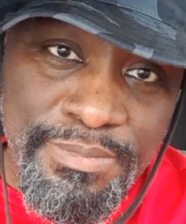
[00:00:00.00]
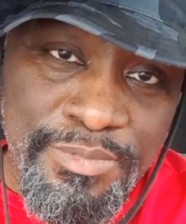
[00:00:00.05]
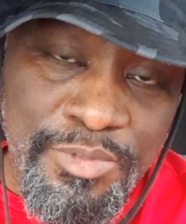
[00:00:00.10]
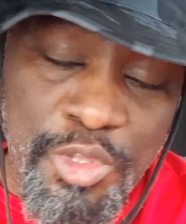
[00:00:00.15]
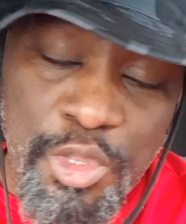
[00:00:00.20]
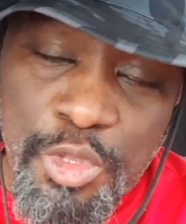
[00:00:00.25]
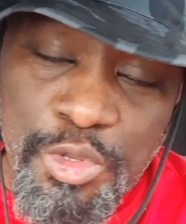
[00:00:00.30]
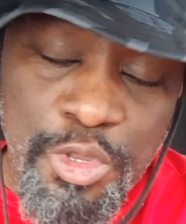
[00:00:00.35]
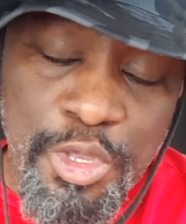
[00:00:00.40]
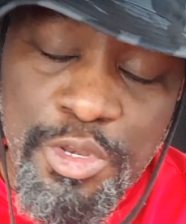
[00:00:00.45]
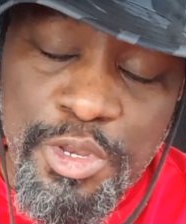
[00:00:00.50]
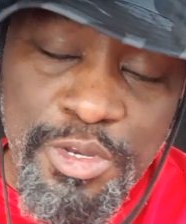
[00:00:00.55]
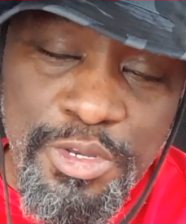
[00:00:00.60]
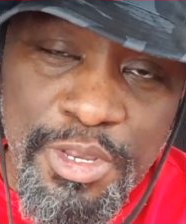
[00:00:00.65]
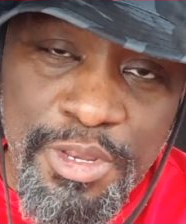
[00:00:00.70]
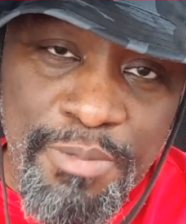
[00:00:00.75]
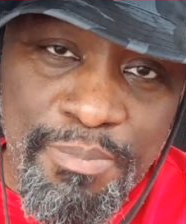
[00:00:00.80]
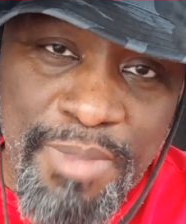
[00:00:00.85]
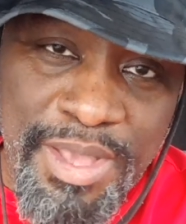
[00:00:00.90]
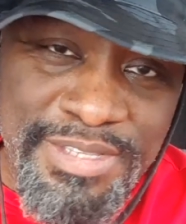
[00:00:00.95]

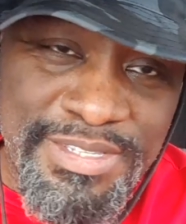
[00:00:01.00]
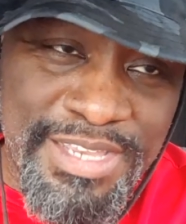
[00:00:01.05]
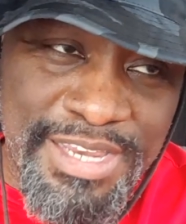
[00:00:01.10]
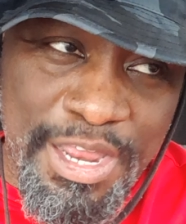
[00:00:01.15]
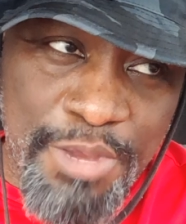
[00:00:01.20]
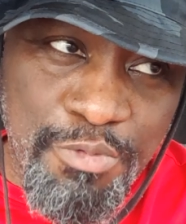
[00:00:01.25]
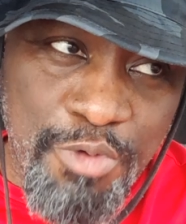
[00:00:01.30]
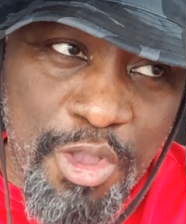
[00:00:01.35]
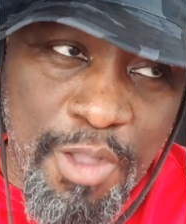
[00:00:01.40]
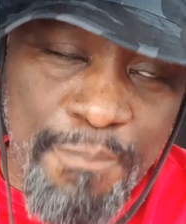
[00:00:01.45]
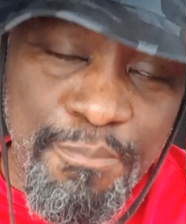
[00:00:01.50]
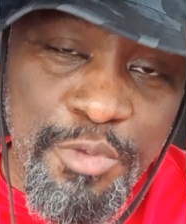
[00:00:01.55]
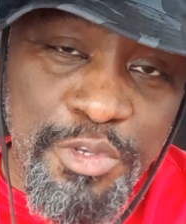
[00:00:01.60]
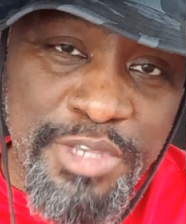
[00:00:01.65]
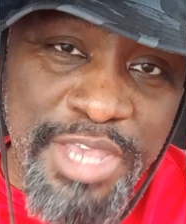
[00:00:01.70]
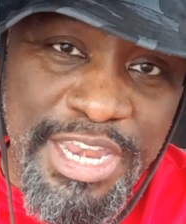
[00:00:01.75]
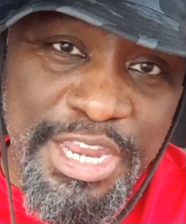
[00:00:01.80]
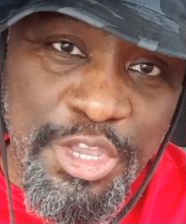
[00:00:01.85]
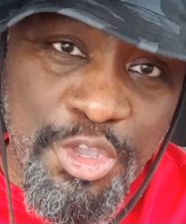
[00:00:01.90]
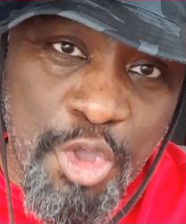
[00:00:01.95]
No, I say that wrong. You're
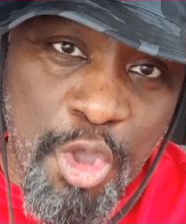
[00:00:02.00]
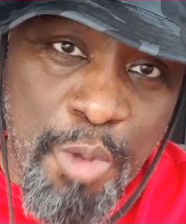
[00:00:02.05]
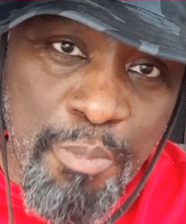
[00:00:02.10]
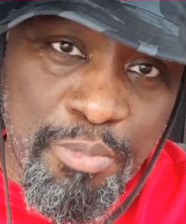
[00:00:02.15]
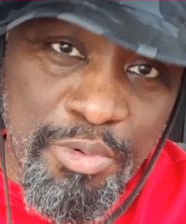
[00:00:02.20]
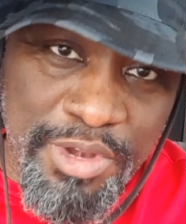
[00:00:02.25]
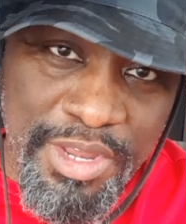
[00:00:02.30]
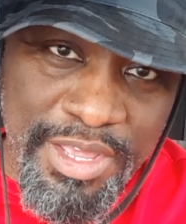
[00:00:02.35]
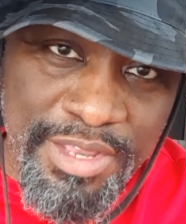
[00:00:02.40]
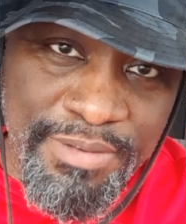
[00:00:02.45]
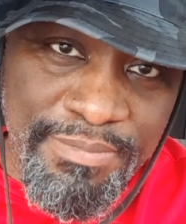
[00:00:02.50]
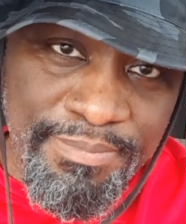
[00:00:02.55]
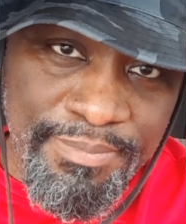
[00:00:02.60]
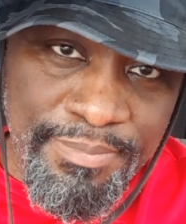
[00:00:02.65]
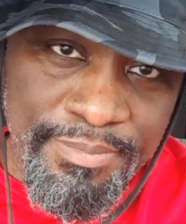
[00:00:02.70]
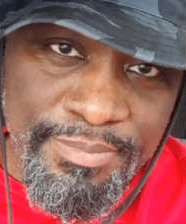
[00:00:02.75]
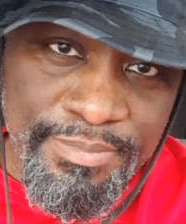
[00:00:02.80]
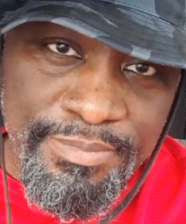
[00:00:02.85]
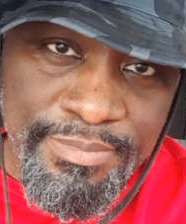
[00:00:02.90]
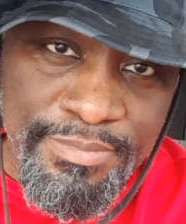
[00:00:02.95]
trying to cope with it,
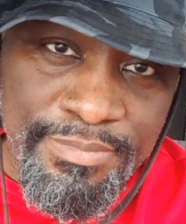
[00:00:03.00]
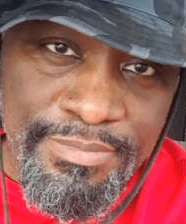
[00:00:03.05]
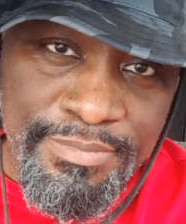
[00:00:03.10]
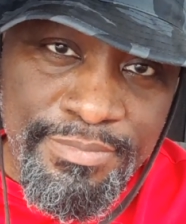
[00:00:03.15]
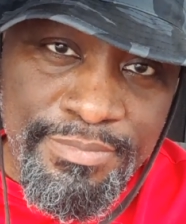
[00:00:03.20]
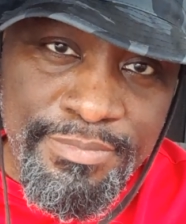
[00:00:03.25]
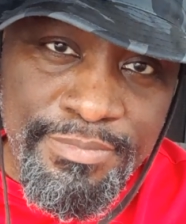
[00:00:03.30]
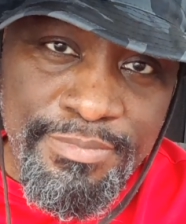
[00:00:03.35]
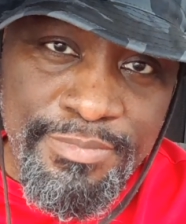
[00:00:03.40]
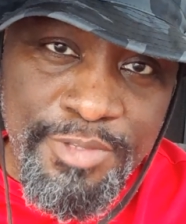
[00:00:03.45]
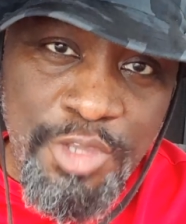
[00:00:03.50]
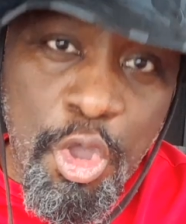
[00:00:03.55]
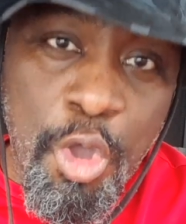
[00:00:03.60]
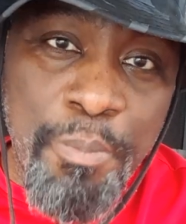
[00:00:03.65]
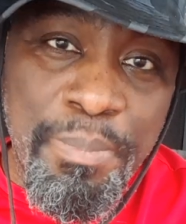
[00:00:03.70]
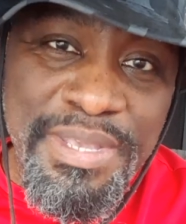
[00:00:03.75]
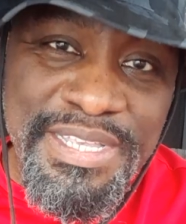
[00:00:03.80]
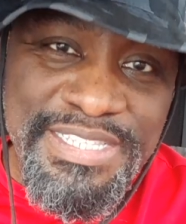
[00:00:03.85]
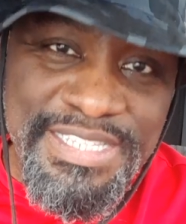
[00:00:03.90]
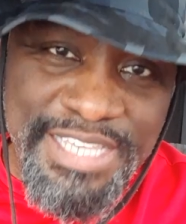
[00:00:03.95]

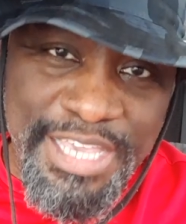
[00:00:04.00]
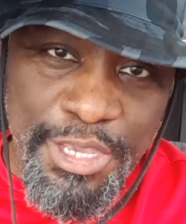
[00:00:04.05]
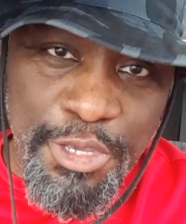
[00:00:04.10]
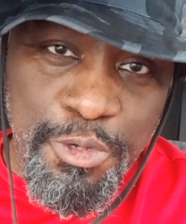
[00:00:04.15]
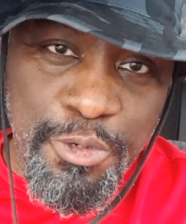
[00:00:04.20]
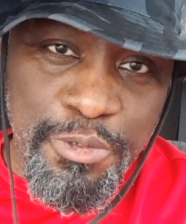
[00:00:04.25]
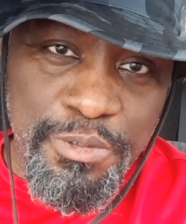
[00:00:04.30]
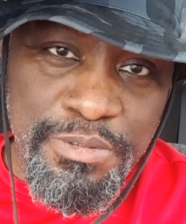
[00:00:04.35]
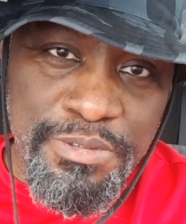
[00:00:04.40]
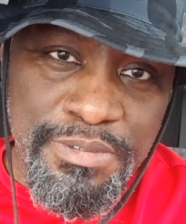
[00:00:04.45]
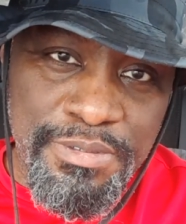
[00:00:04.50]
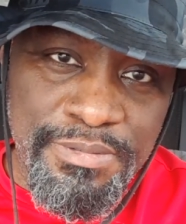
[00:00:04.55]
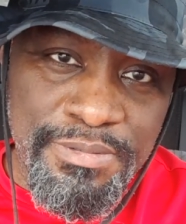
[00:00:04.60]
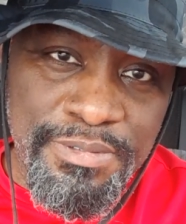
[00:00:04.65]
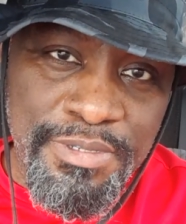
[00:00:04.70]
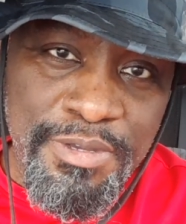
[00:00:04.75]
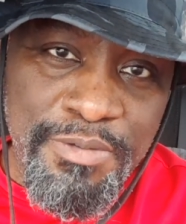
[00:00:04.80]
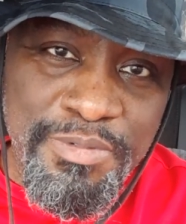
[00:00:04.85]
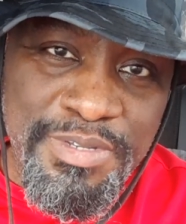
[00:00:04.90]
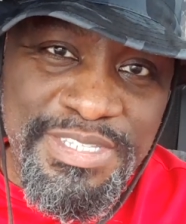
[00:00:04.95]
coping skills
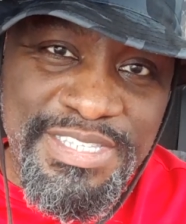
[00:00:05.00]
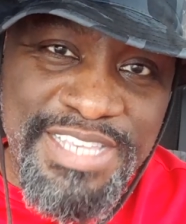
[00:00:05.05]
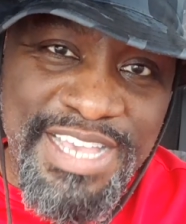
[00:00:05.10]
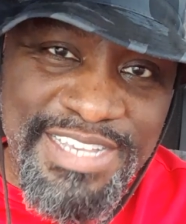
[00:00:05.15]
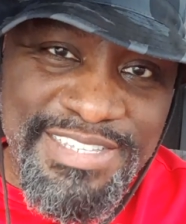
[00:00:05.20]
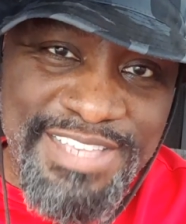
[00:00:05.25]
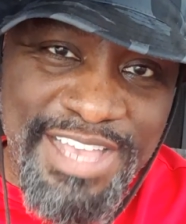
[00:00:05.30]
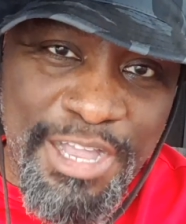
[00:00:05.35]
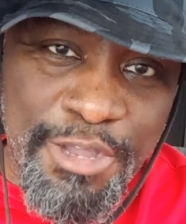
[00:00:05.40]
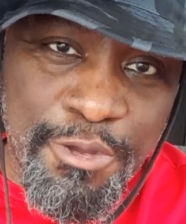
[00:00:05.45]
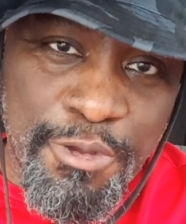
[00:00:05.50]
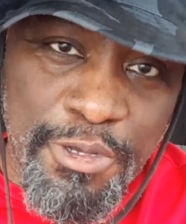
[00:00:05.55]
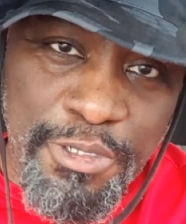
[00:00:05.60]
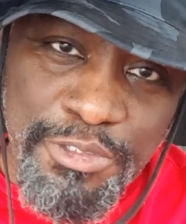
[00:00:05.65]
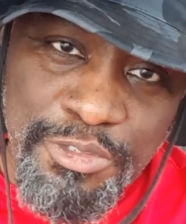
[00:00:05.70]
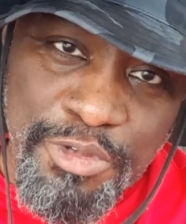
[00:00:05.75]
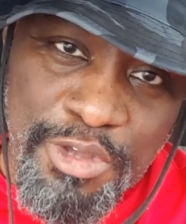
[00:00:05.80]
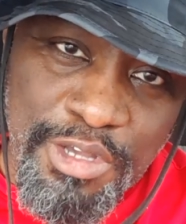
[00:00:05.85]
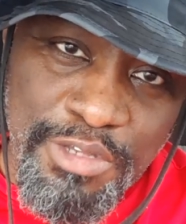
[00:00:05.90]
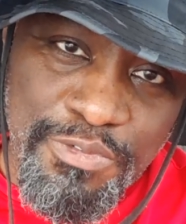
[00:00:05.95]
with sex, alcohol,
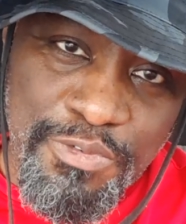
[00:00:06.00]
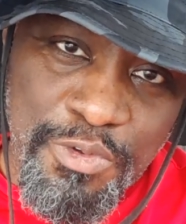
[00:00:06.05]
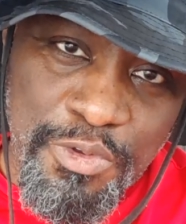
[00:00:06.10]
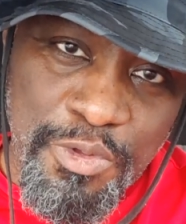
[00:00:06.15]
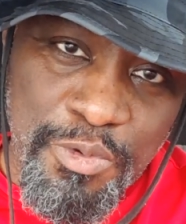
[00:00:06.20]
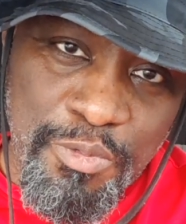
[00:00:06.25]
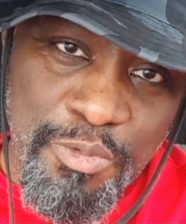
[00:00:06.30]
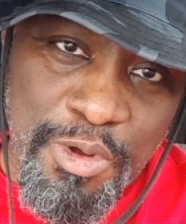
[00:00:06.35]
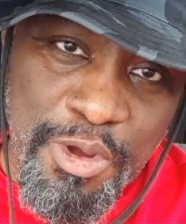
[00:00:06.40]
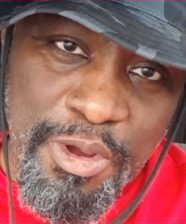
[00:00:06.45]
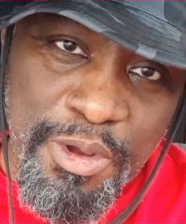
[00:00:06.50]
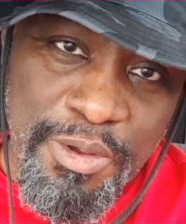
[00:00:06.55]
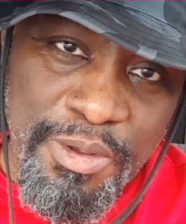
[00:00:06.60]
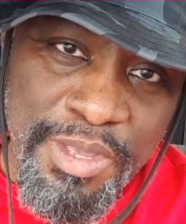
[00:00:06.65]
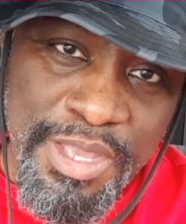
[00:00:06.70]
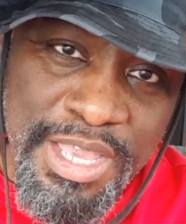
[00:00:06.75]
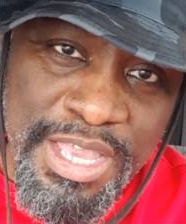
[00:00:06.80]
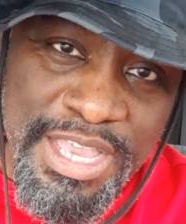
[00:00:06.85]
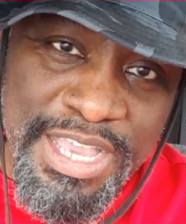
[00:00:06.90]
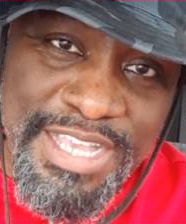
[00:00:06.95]
drugs, food, and work,
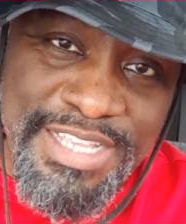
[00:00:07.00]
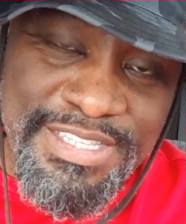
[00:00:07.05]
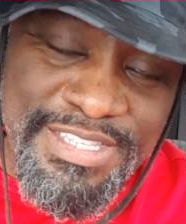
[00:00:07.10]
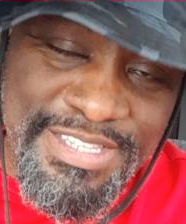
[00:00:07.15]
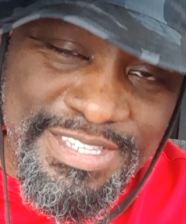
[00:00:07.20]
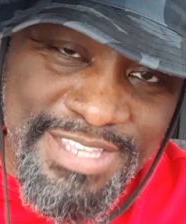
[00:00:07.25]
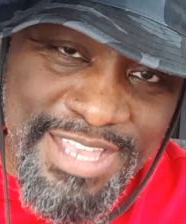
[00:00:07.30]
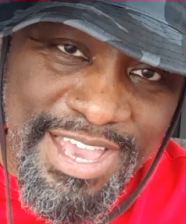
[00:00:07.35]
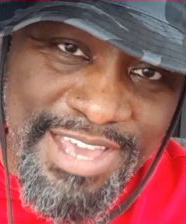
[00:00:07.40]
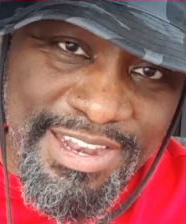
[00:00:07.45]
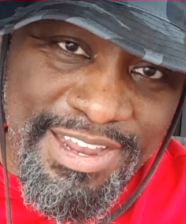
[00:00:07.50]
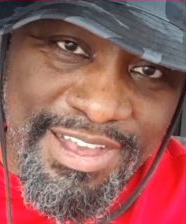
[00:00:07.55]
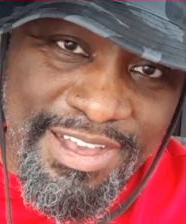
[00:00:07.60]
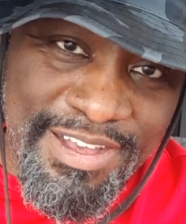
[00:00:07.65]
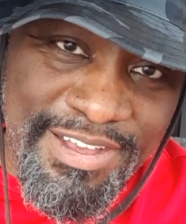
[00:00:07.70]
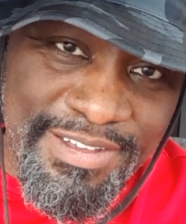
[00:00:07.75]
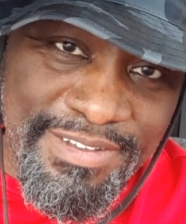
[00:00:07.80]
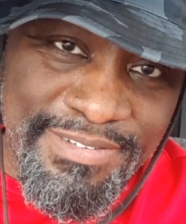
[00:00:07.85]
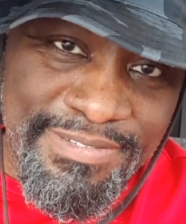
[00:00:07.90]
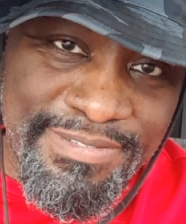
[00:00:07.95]
instead
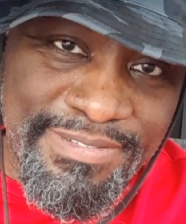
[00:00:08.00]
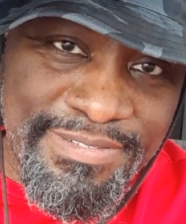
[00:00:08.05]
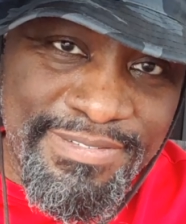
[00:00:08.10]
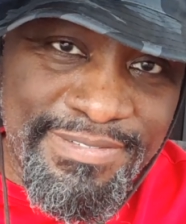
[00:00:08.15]
of